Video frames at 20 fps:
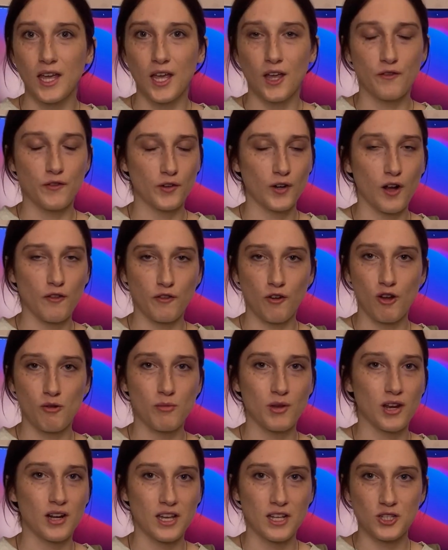If you're not following me
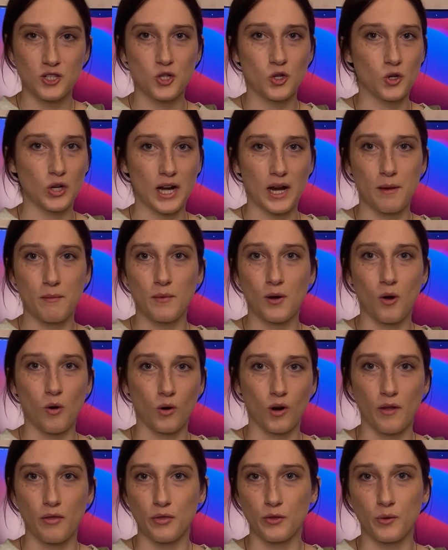on Instagram or
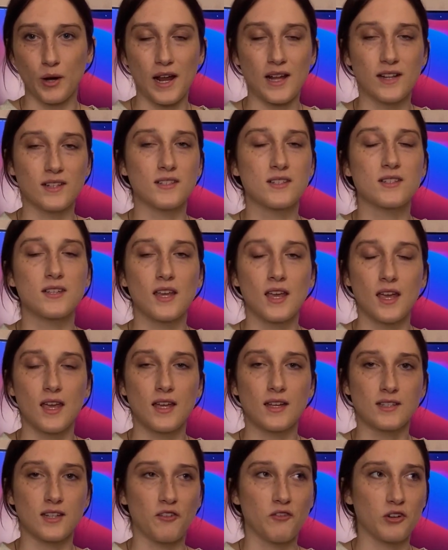on Threads,
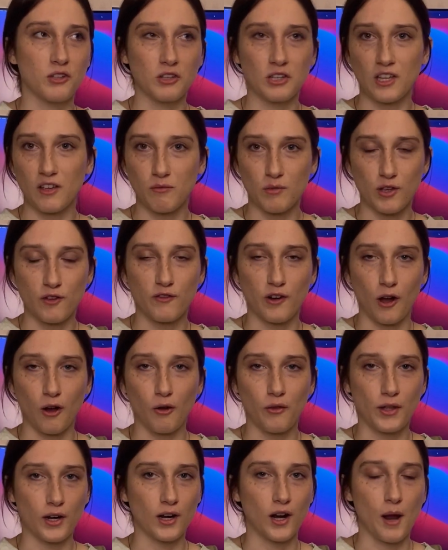definitely give me a follow
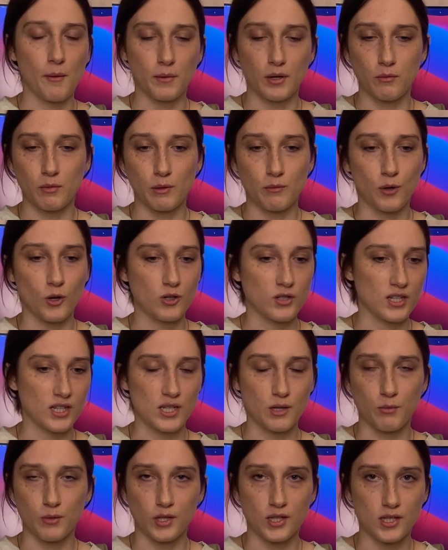there. I'm gonna be posting
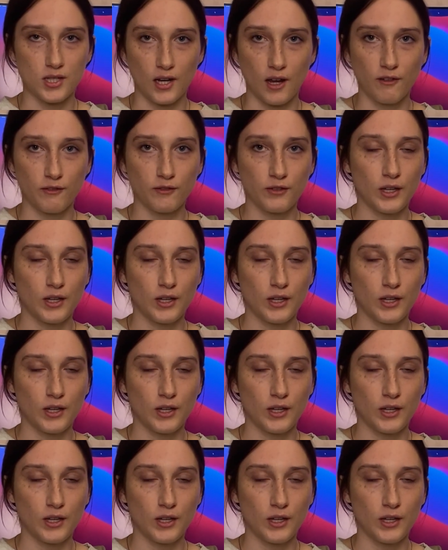some of this stuff.